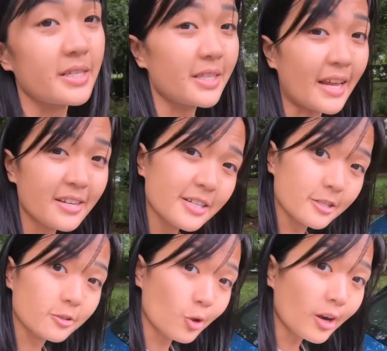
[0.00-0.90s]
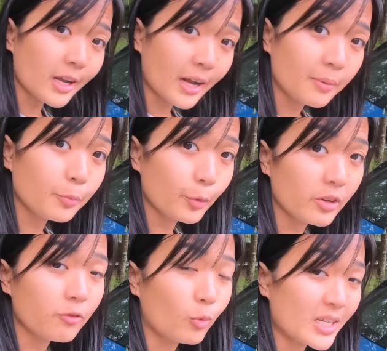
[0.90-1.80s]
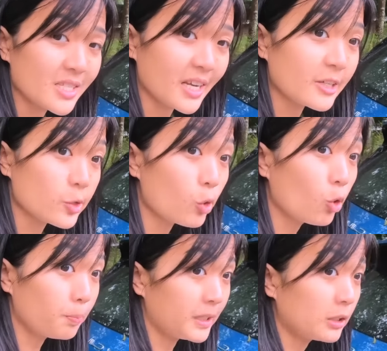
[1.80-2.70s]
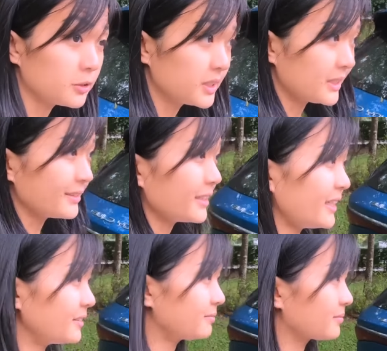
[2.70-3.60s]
Standard does not come with one-touch open-close tailgate,